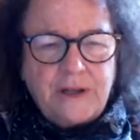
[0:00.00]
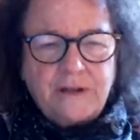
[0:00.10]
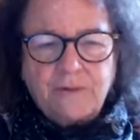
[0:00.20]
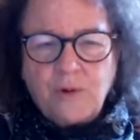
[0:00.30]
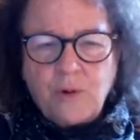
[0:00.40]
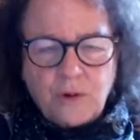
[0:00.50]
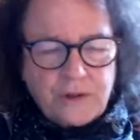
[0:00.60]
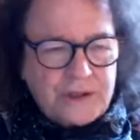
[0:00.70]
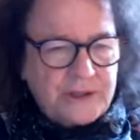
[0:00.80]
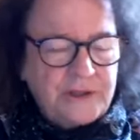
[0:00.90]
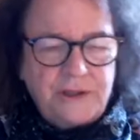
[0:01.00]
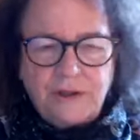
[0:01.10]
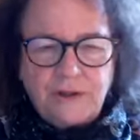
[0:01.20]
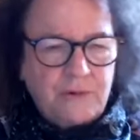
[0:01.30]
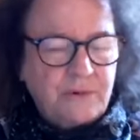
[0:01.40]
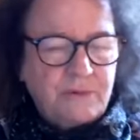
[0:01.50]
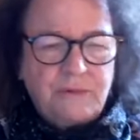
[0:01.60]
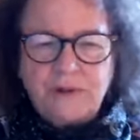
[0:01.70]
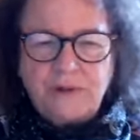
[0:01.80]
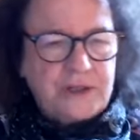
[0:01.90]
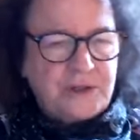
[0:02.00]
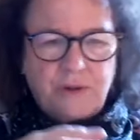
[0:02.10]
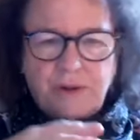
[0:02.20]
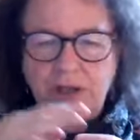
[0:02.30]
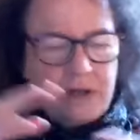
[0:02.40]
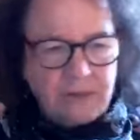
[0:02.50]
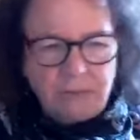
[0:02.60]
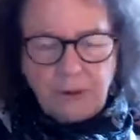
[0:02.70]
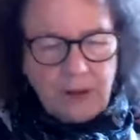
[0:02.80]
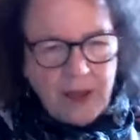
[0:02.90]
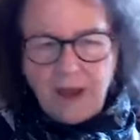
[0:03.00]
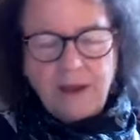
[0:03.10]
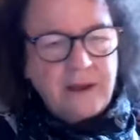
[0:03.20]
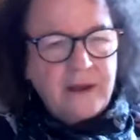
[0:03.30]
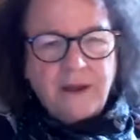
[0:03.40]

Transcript: And of course, the district heating play